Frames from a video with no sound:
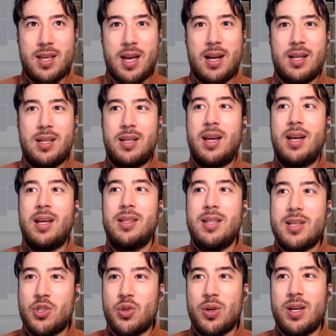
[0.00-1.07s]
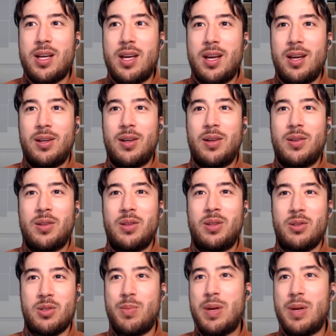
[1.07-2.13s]
that in industry,
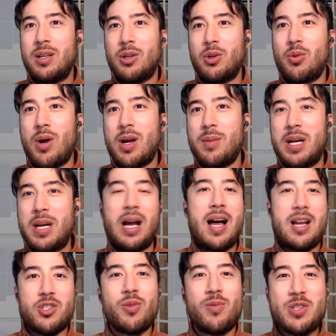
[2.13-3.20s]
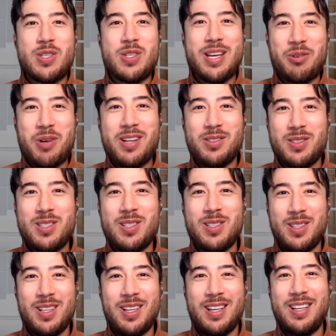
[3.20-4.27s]
there's been quite a bit of controversy around
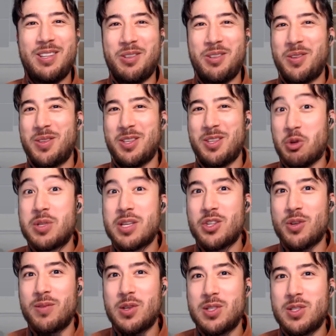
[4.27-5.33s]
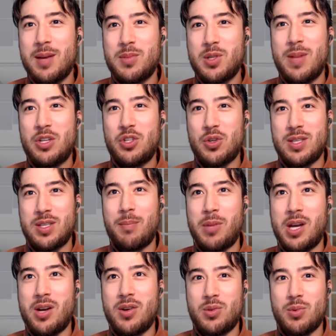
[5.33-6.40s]
the usage of those types of metrics. I'm
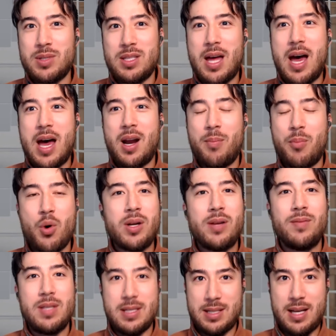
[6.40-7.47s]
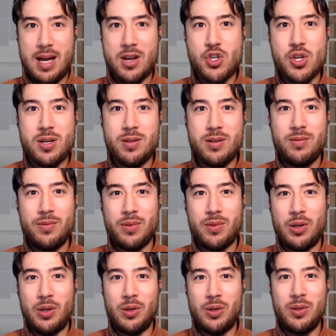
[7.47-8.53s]
curious, was that a point of discussion
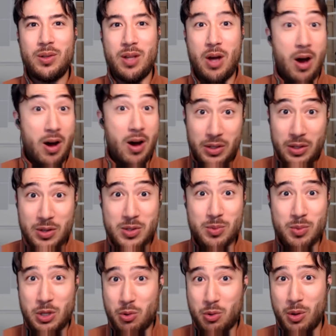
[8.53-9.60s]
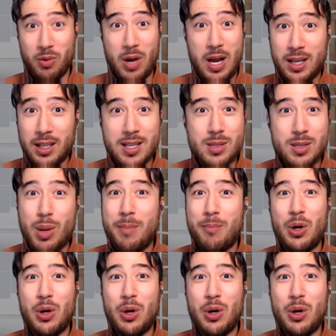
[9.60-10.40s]
for the authors when you were writing this paper?